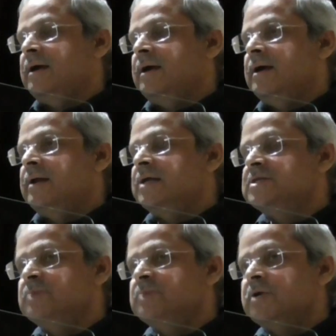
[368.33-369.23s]

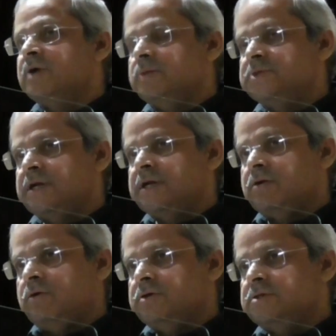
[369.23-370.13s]
Narasimha Rao comes
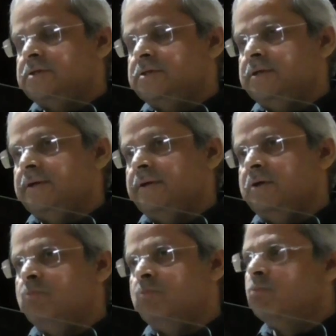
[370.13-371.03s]
across
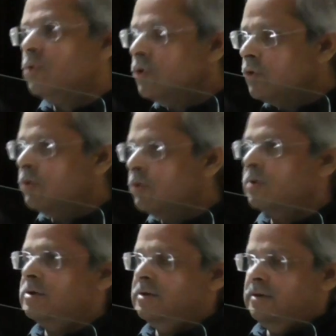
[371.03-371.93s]
more
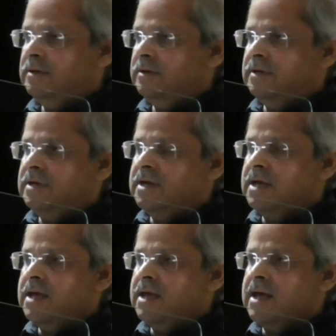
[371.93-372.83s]

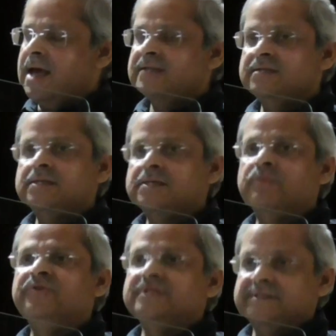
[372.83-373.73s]
as a
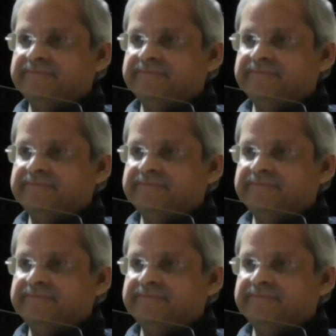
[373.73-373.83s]
subversive.